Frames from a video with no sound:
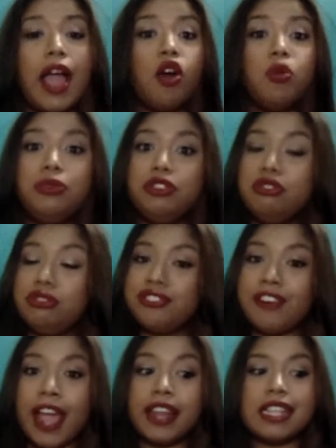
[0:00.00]
I hope you do
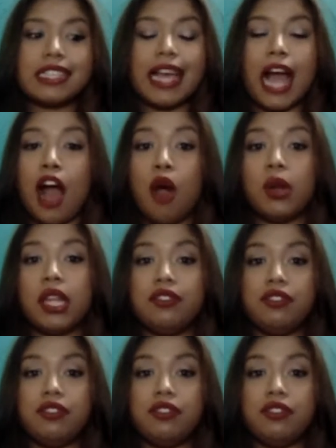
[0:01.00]
try this out.